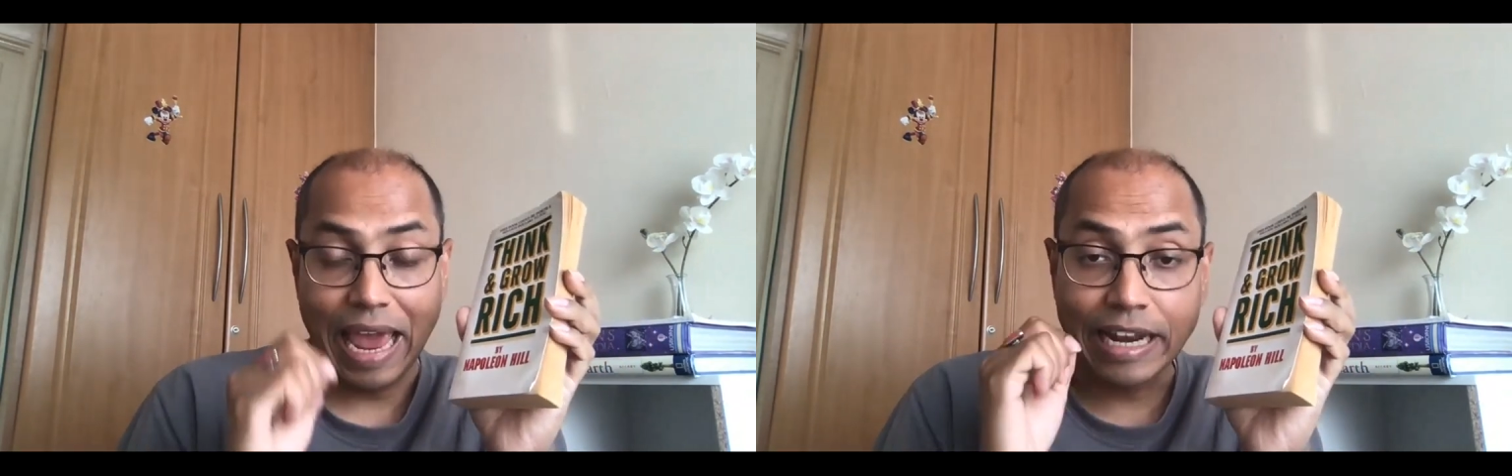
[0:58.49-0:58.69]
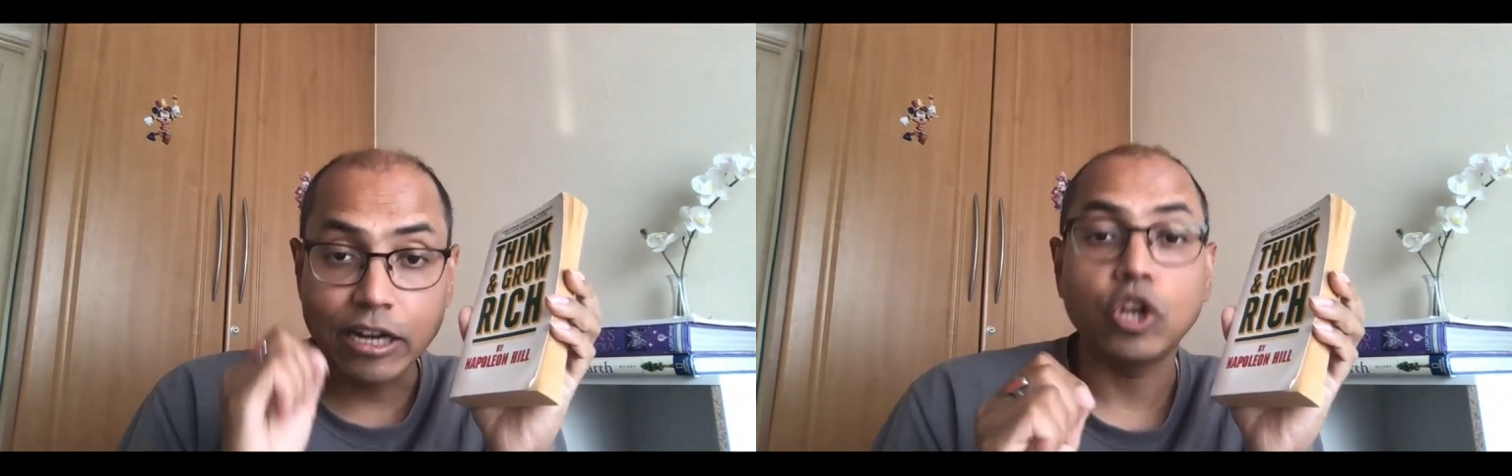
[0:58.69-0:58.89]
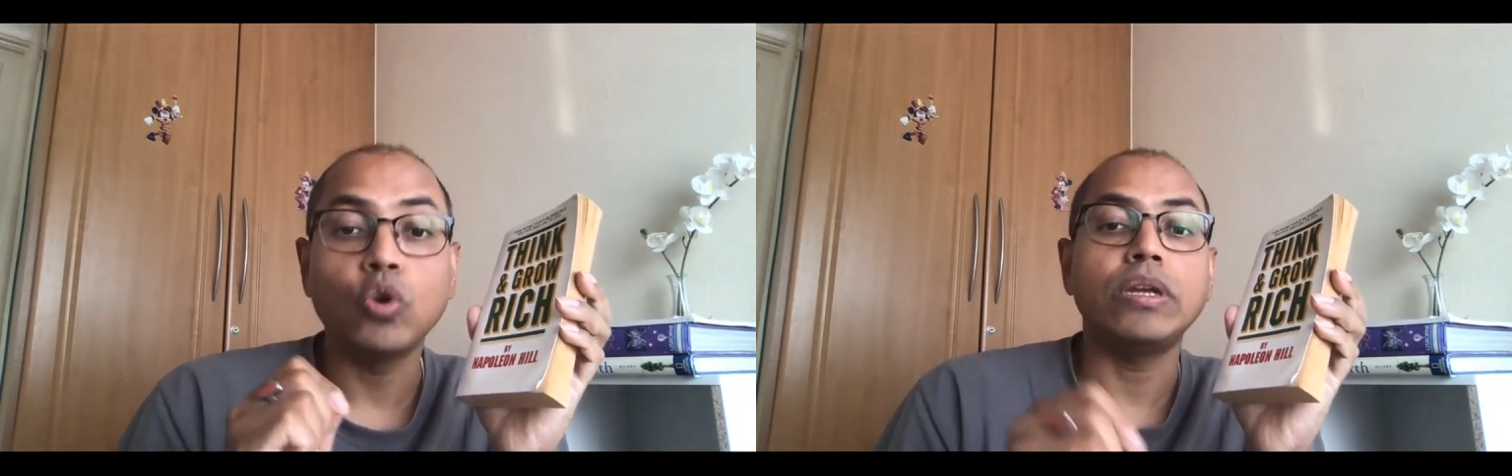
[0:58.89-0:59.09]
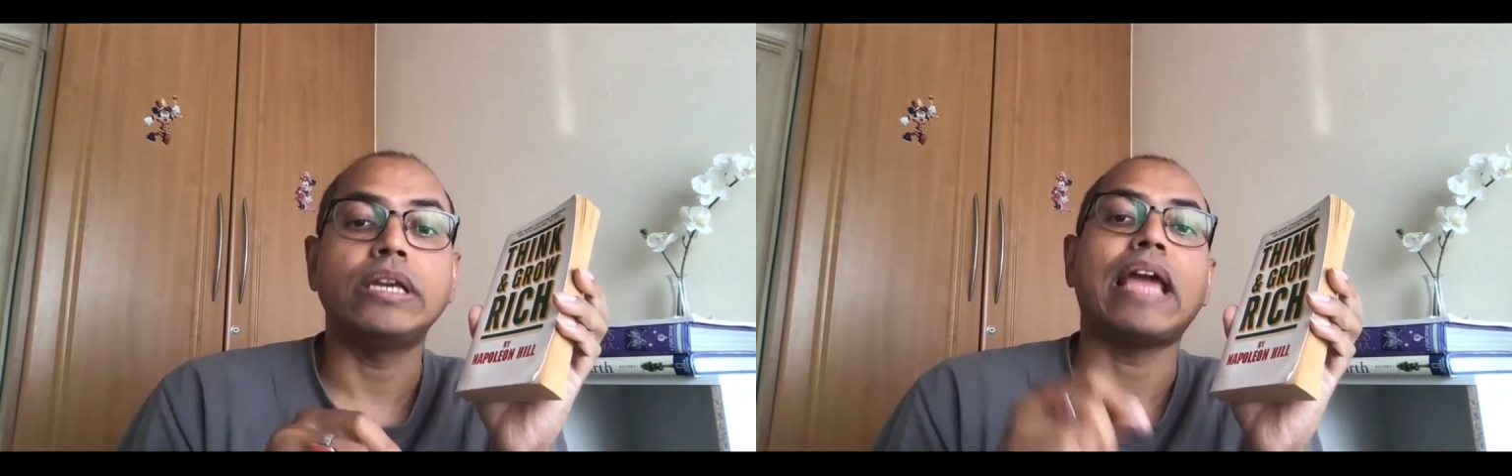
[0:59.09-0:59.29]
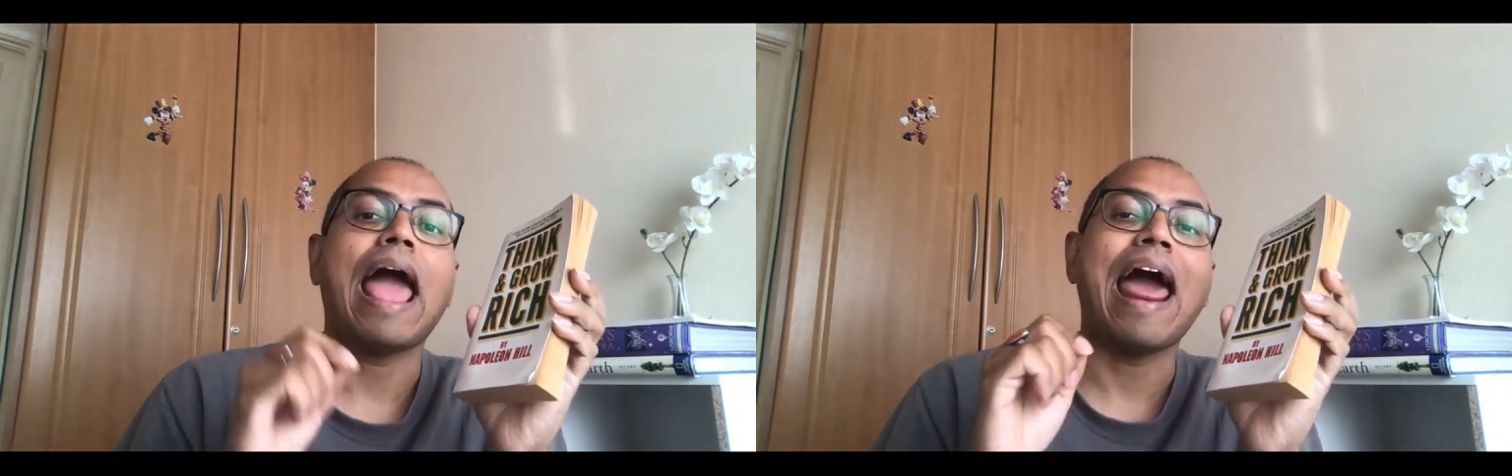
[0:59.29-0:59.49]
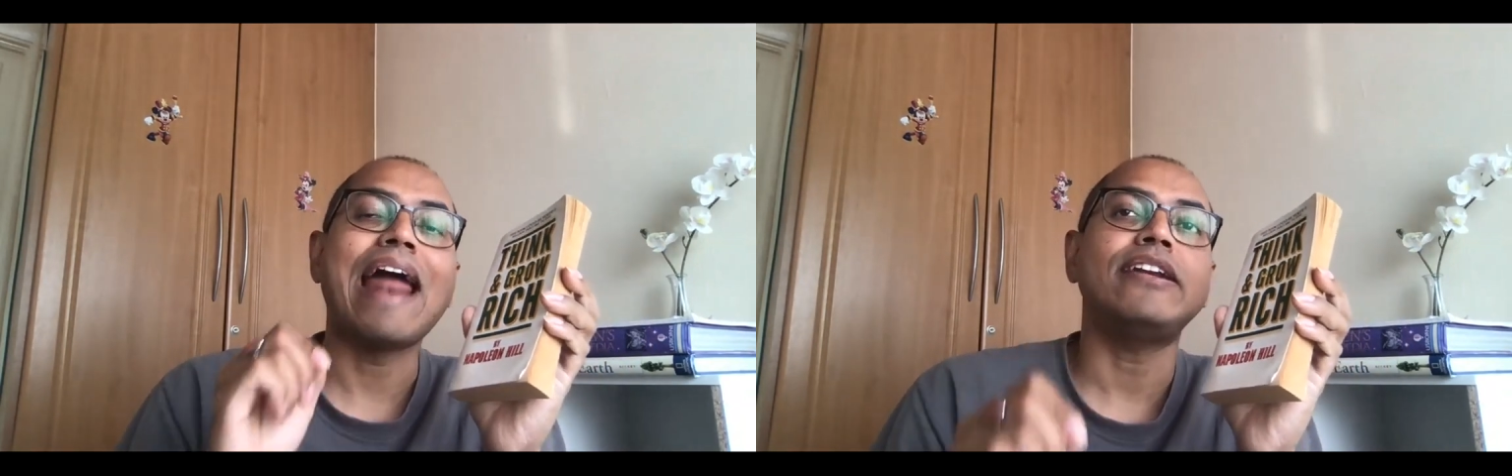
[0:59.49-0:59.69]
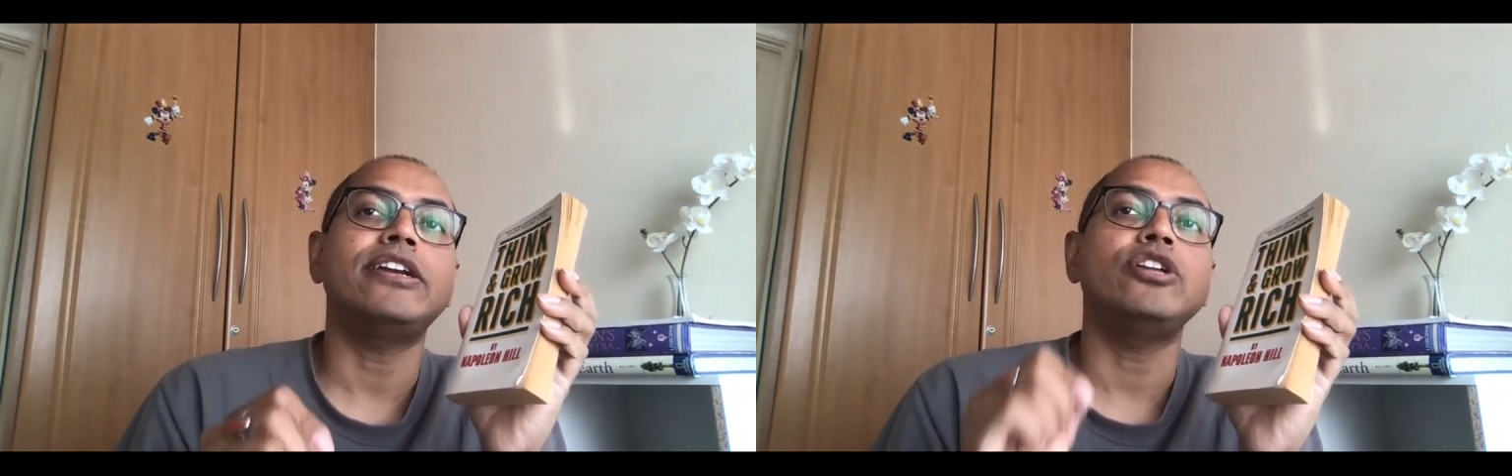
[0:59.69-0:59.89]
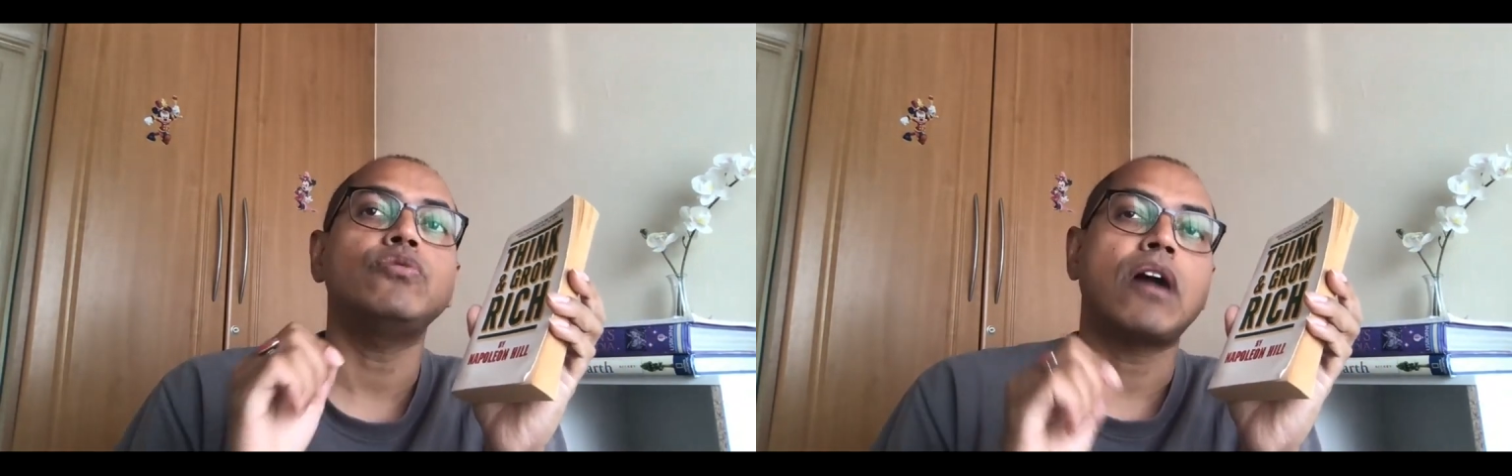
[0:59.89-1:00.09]
including
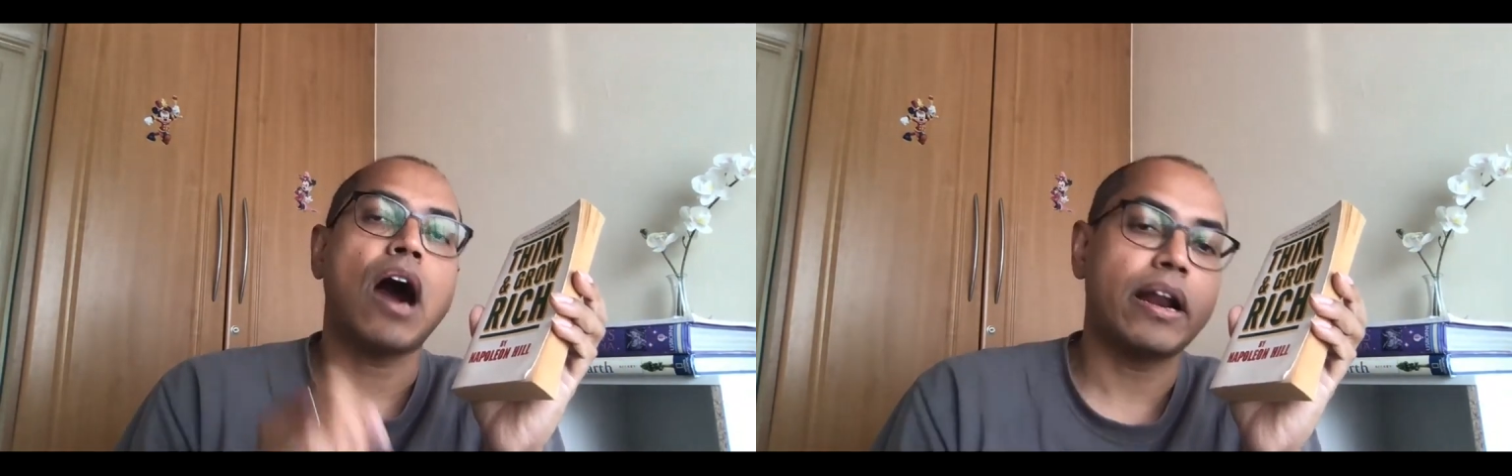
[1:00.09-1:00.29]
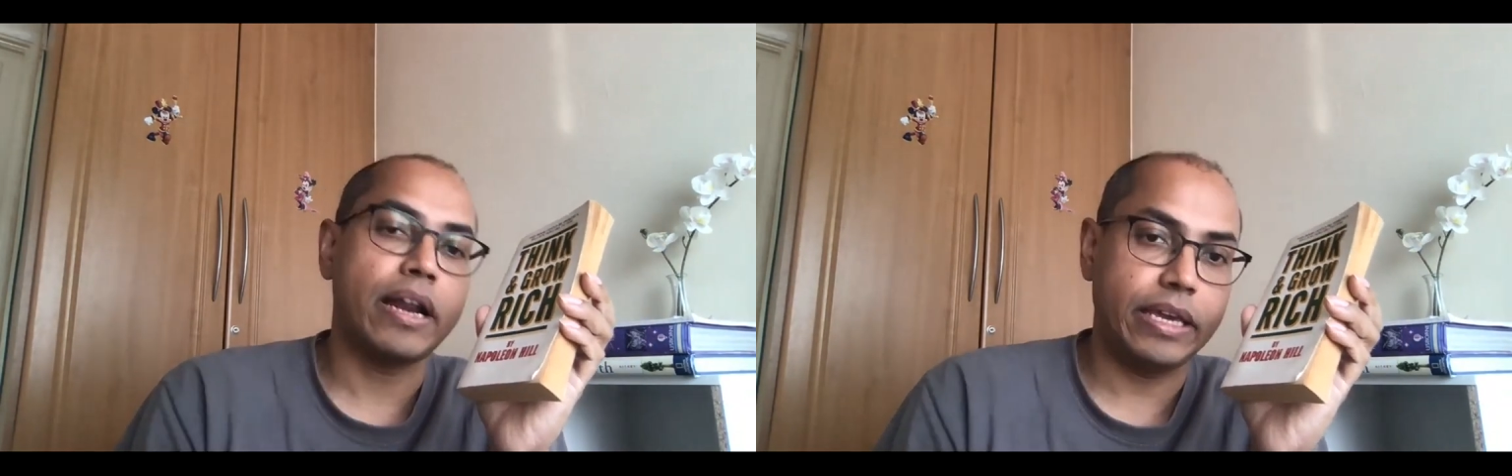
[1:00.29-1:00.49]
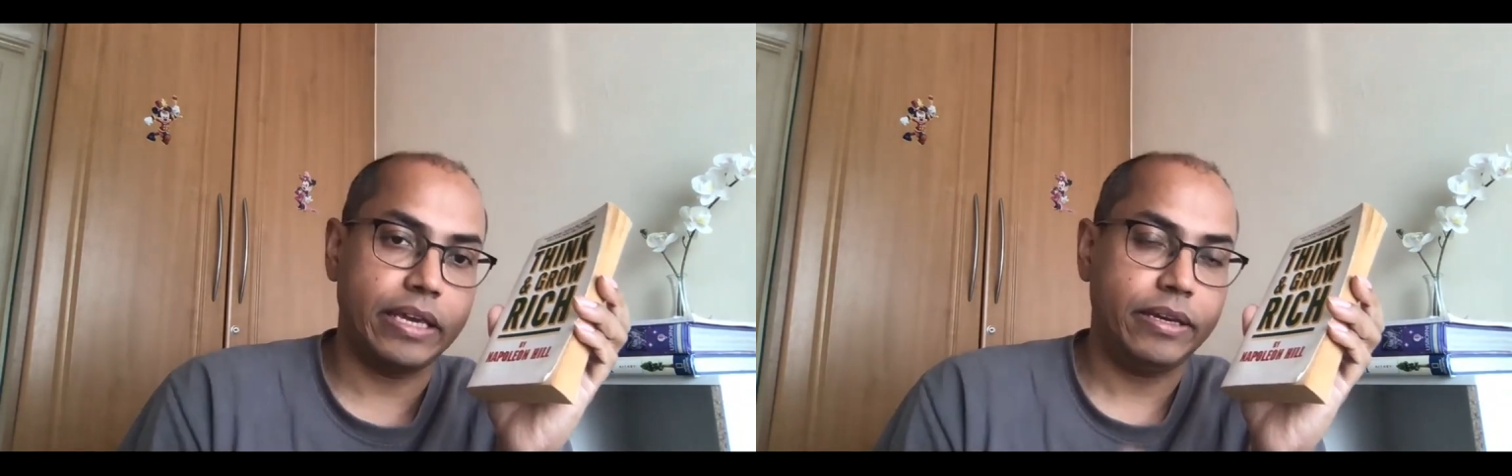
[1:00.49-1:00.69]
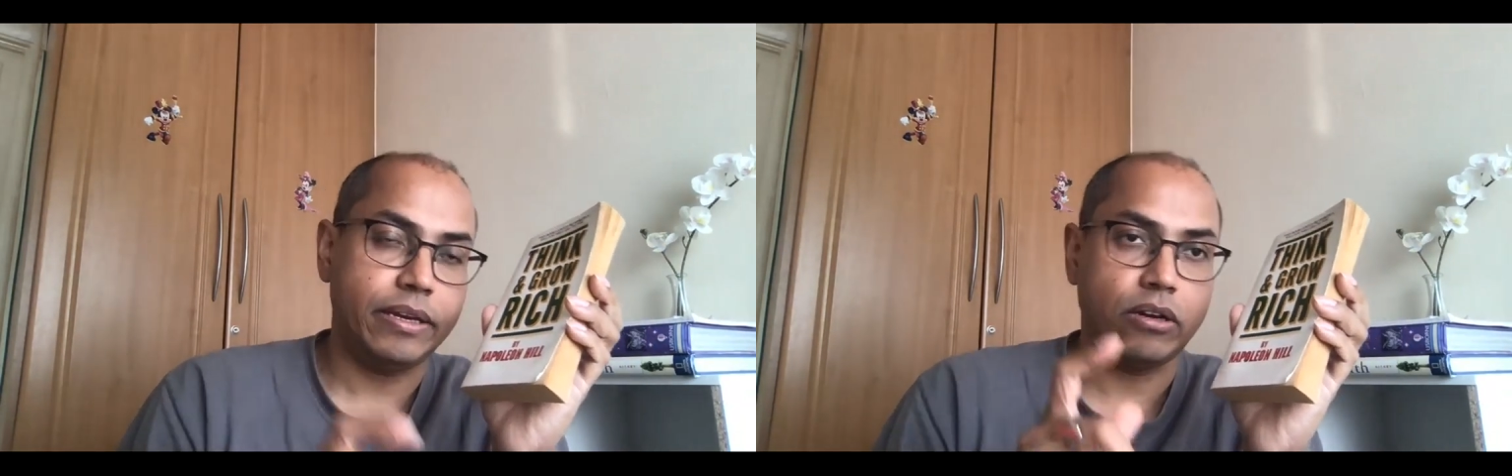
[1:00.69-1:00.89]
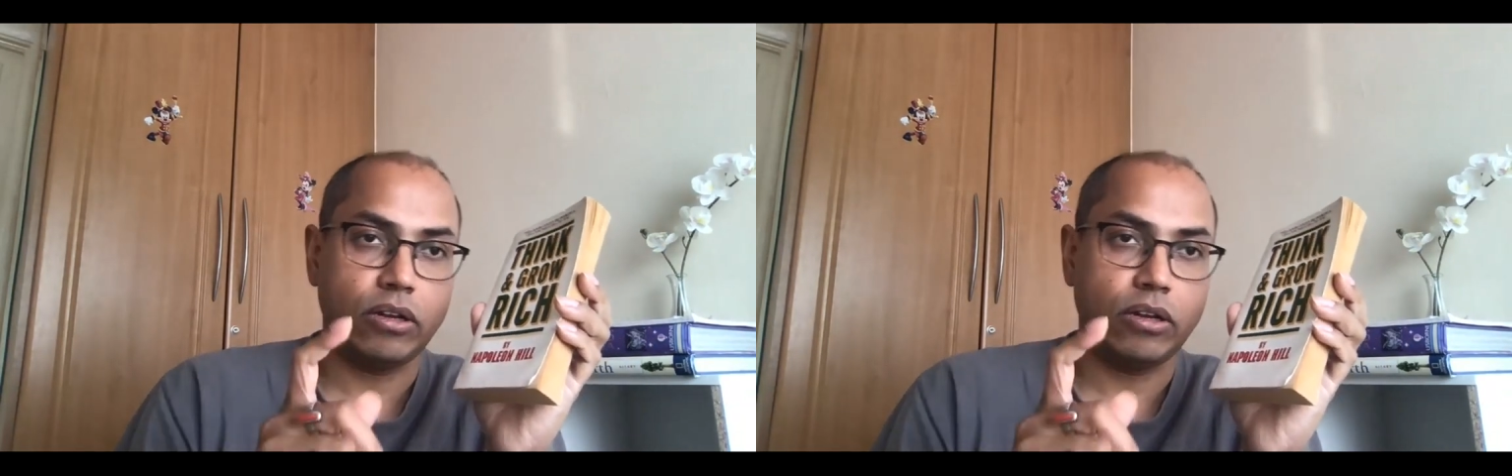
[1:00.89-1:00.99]
Andrew Carnegie,